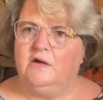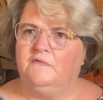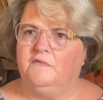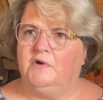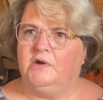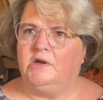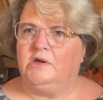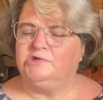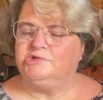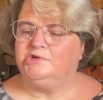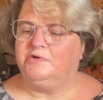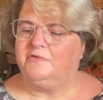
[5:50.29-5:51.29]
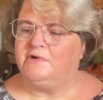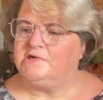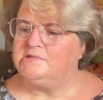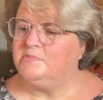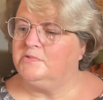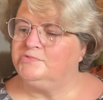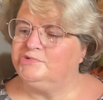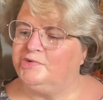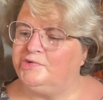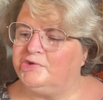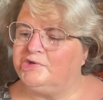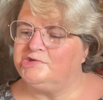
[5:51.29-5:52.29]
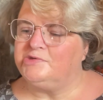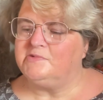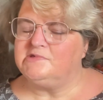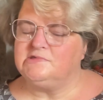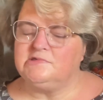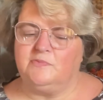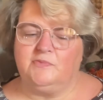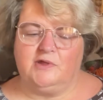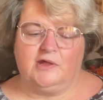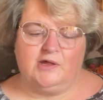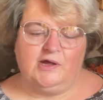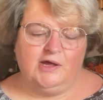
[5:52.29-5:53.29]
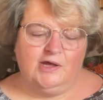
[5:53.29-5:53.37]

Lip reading: Very luxurious, but I'm sure you could do it in something